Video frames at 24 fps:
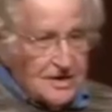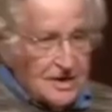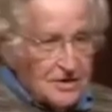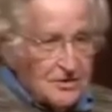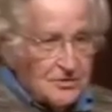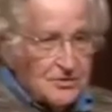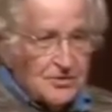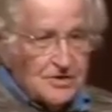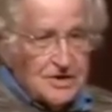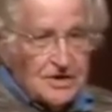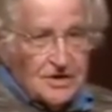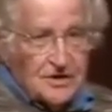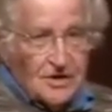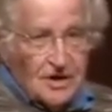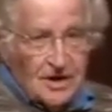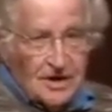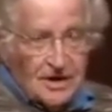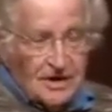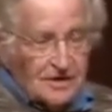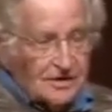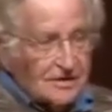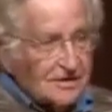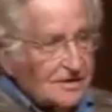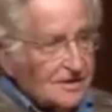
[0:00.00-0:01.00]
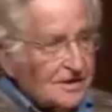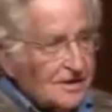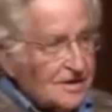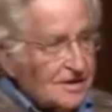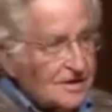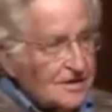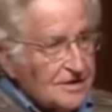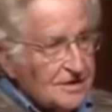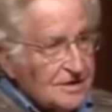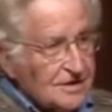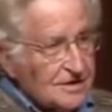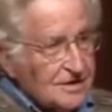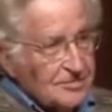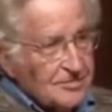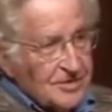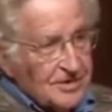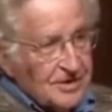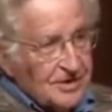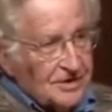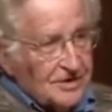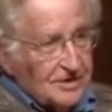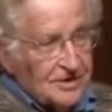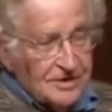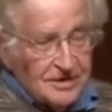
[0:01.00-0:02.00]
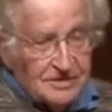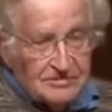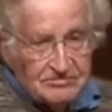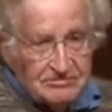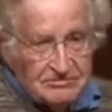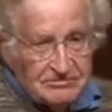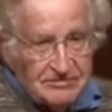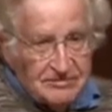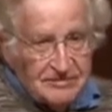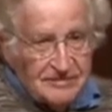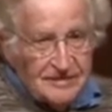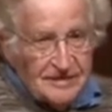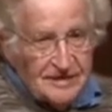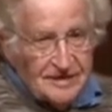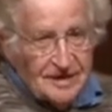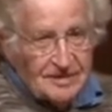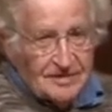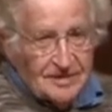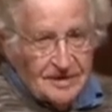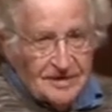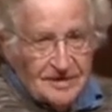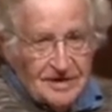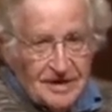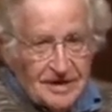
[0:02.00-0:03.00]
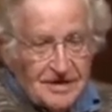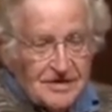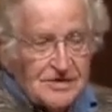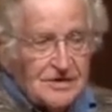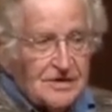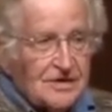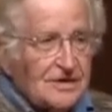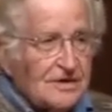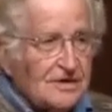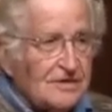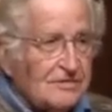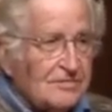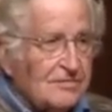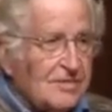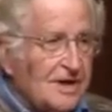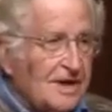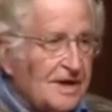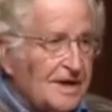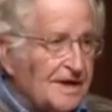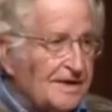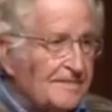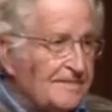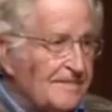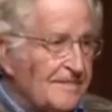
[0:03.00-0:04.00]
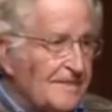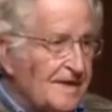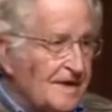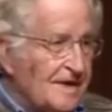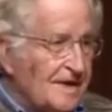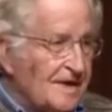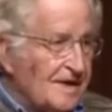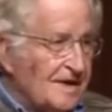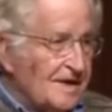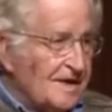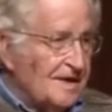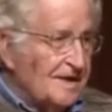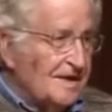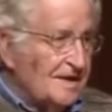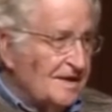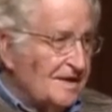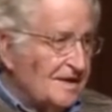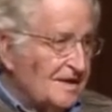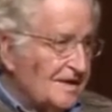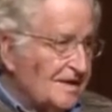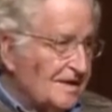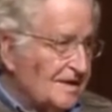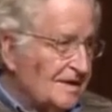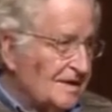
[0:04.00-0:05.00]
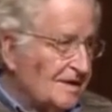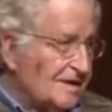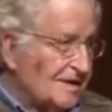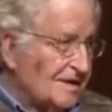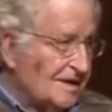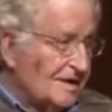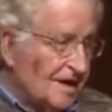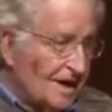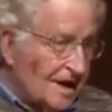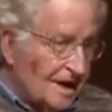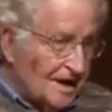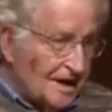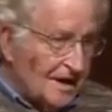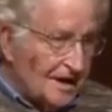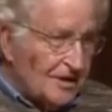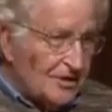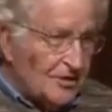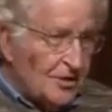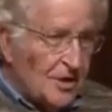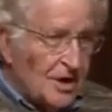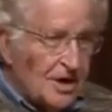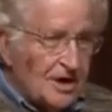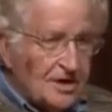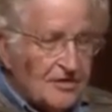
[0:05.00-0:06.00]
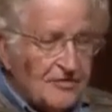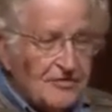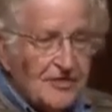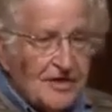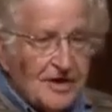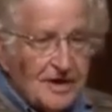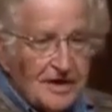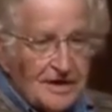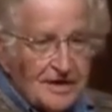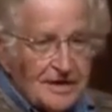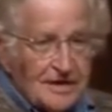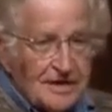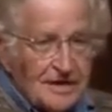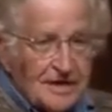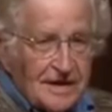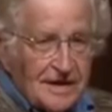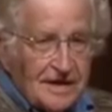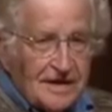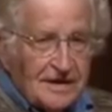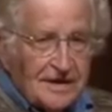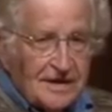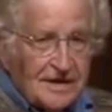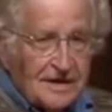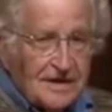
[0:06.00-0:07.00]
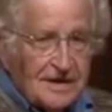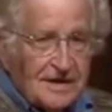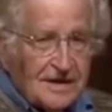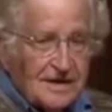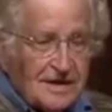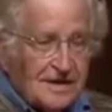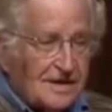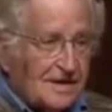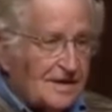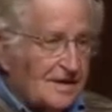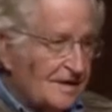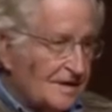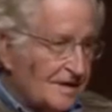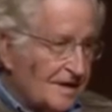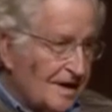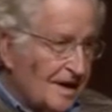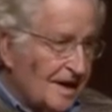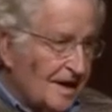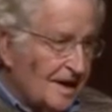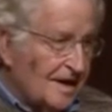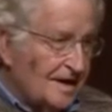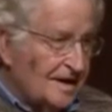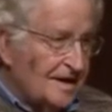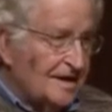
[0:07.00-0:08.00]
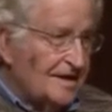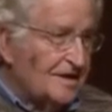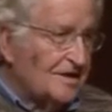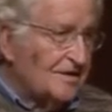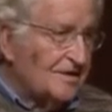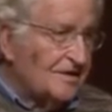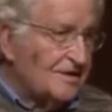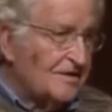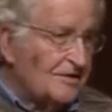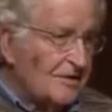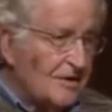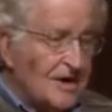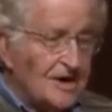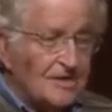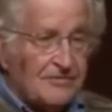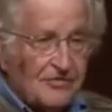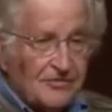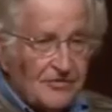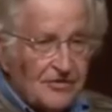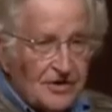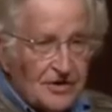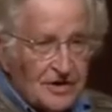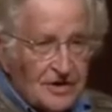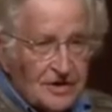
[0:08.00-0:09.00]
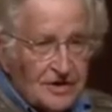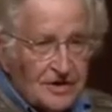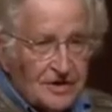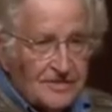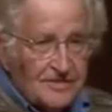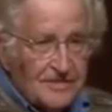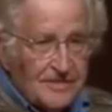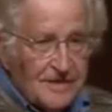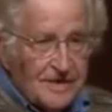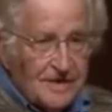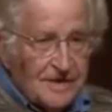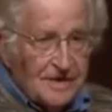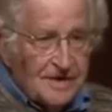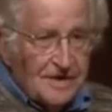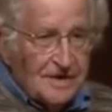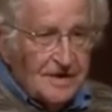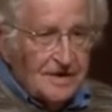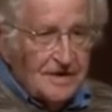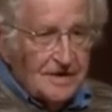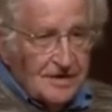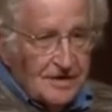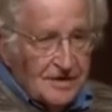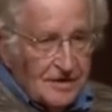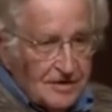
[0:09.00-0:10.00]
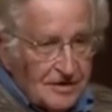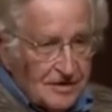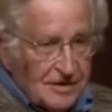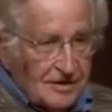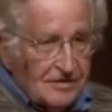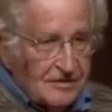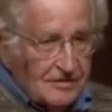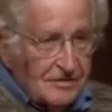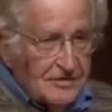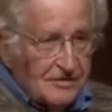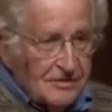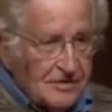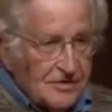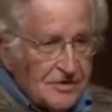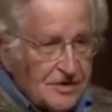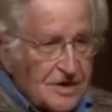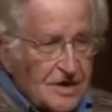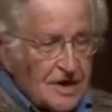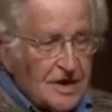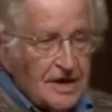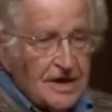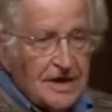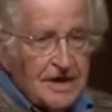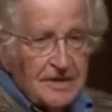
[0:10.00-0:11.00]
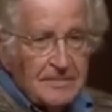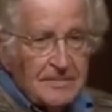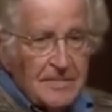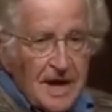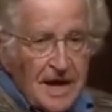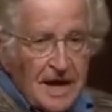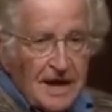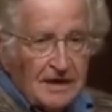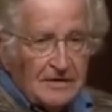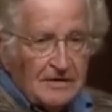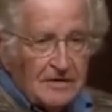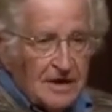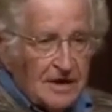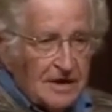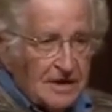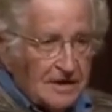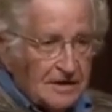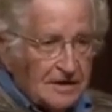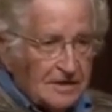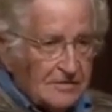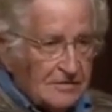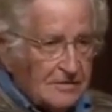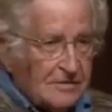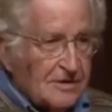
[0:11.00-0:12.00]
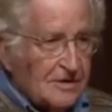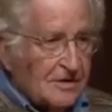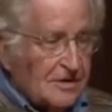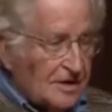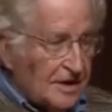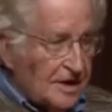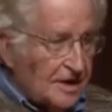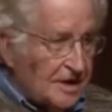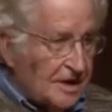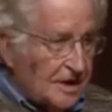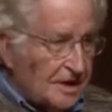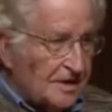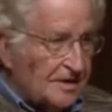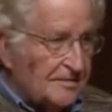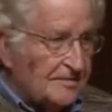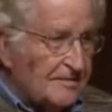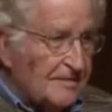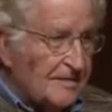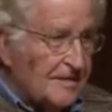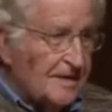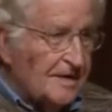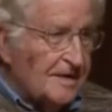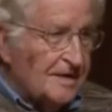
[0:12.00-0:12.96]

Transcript: an interesting article that just appeared a couple of days ago by a highly qualified analyst, Graham Fuller, CIA background, one of the leading